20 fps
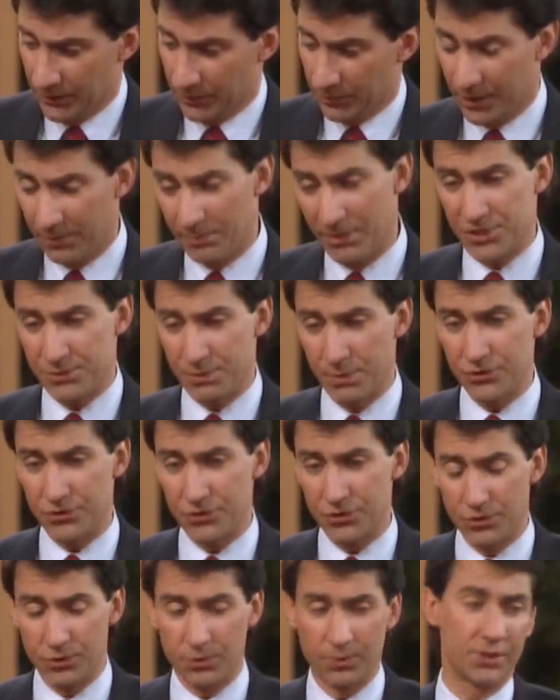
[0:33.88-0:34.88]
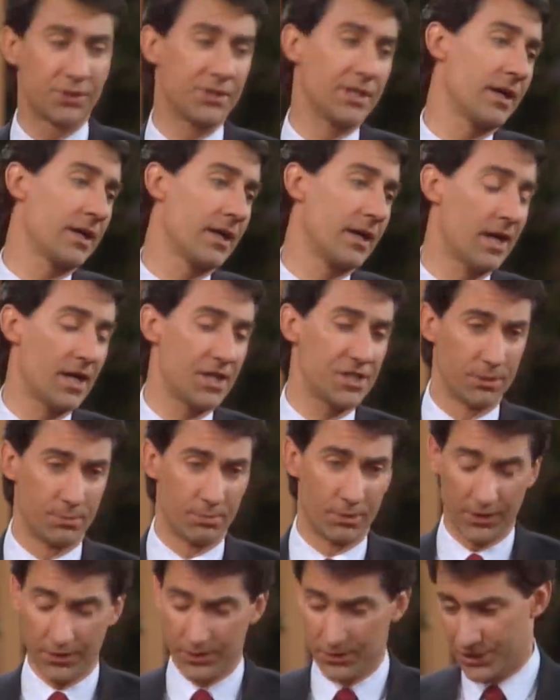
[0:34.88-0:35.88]
What am I supposed to do with the Takahashi
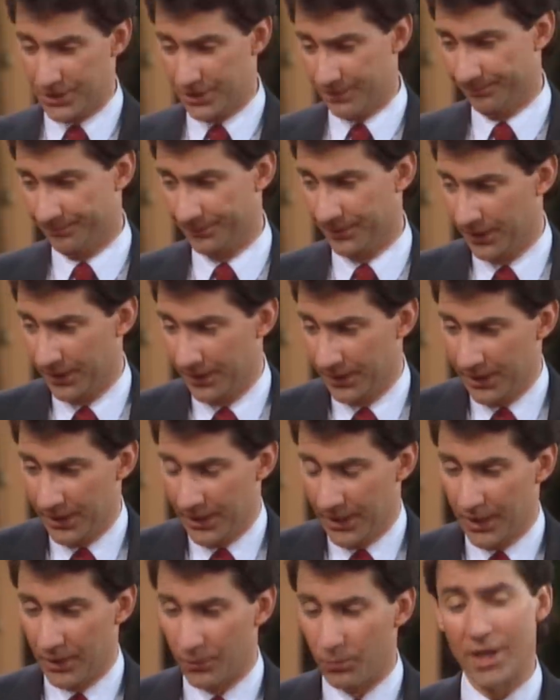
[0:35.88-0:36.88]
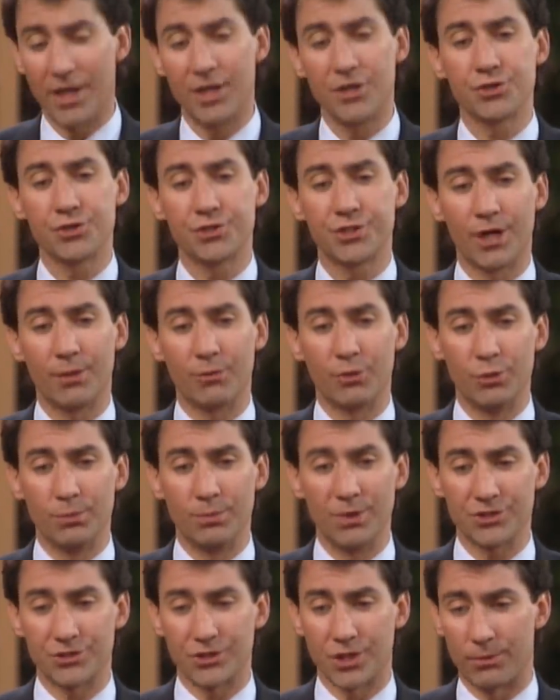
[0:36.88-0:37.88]
brothers? And why didn't you tell me you
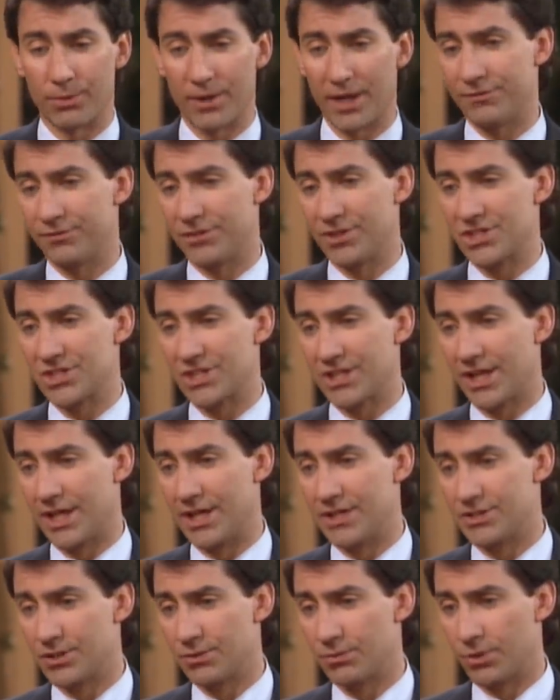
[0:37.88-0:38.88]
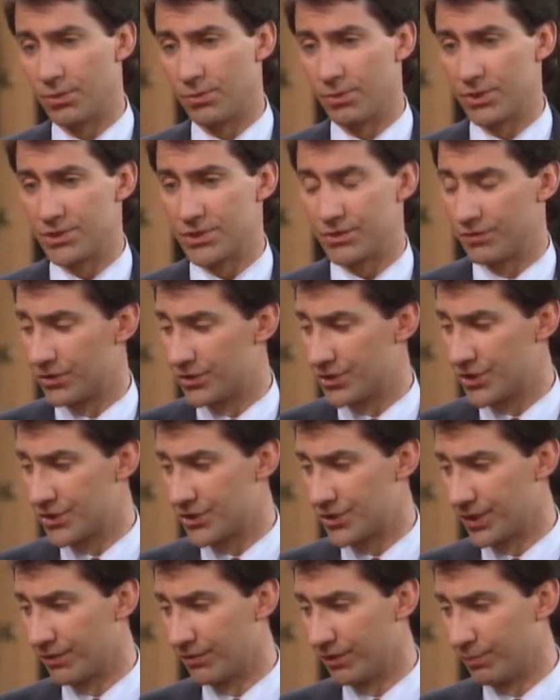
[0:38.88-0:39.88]
mixed our rafting slides in with the ones of your
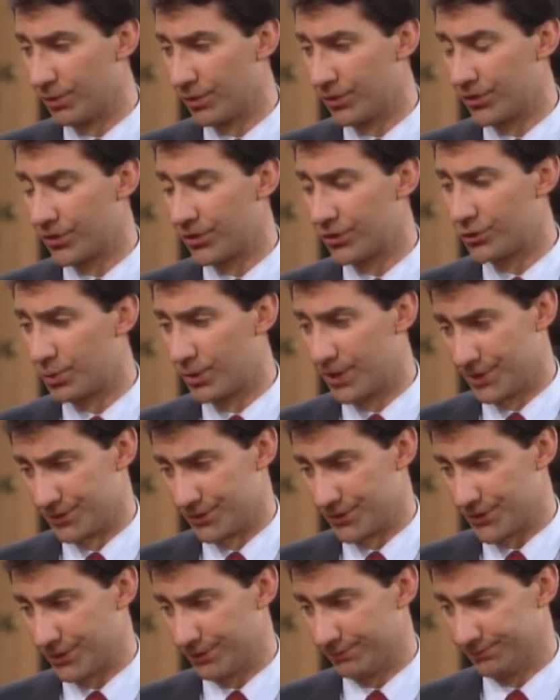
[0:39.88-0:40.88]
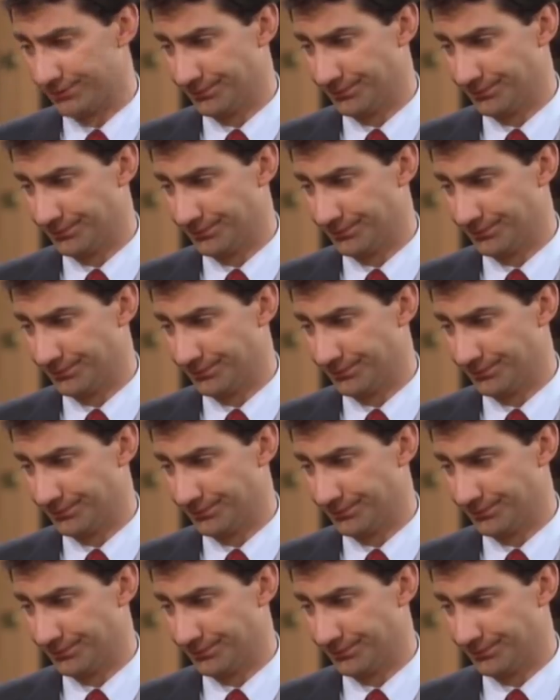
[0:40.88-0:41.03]
sister giving birth to the twins?